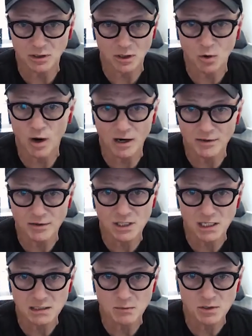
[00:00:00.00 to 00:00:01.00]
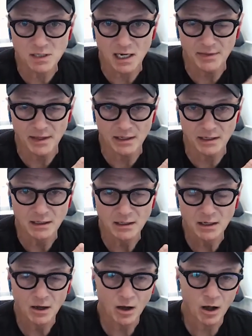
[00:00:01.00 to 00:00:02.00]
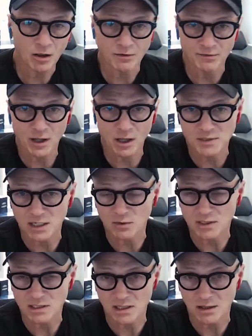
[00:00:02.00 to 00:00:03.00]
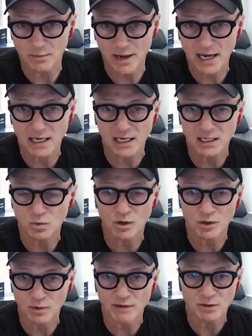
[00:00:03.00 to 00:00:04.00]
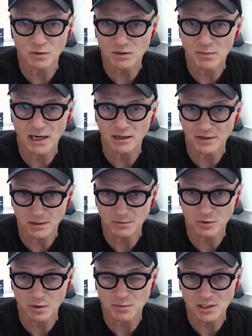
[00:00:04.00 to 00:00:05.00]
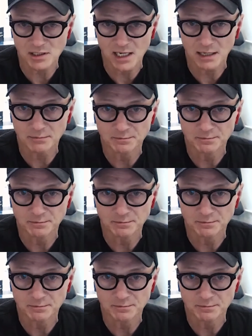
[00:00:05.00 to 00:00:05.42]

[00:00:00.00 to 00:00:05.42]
acquiring those customers. And then all the follow-up sequences on the back end is where the revenue is made on the subscription side.